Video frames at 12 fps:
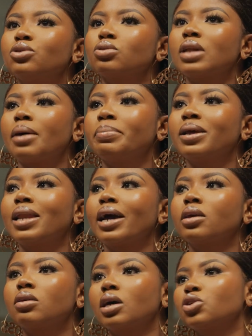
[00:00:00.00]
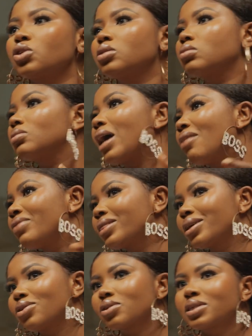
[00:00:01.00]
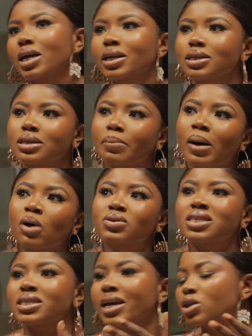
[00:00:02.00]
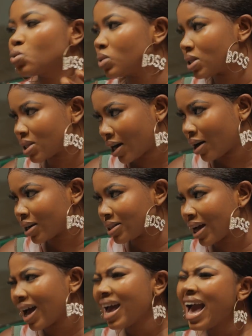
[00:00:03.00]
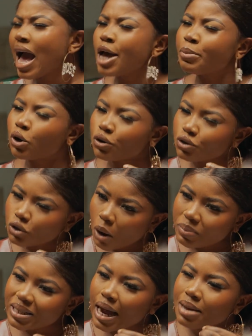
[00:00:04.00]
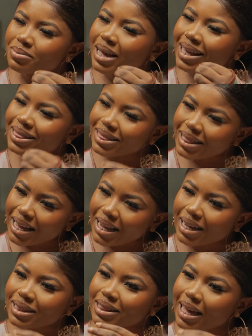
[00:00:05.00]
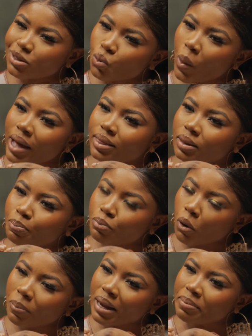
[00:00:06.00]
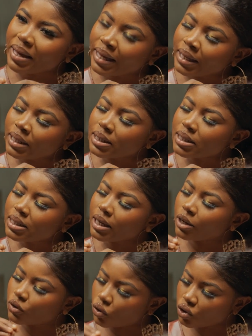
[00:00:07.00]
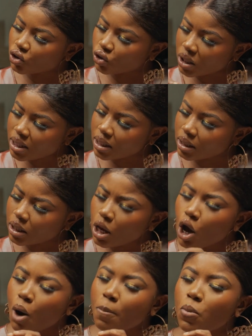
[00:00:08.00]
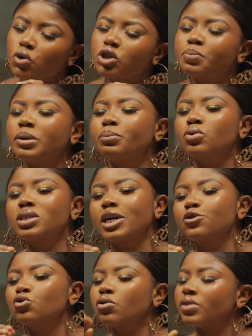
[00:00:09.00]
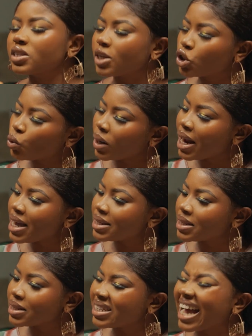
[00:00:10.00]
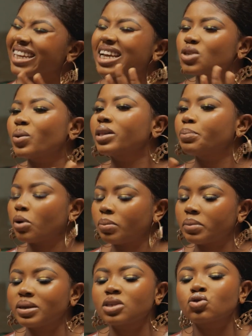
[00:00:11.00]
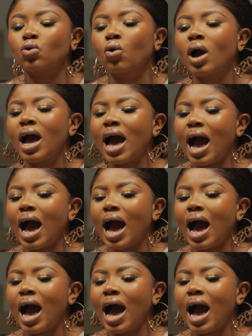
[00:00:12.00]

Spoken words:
it will not be like you're just, everything you're saying is about sex with this character. Because sometimes I think that's where the problem is in cross-dressing. Most people tend to over-sexualize it, and that's where the problem is. So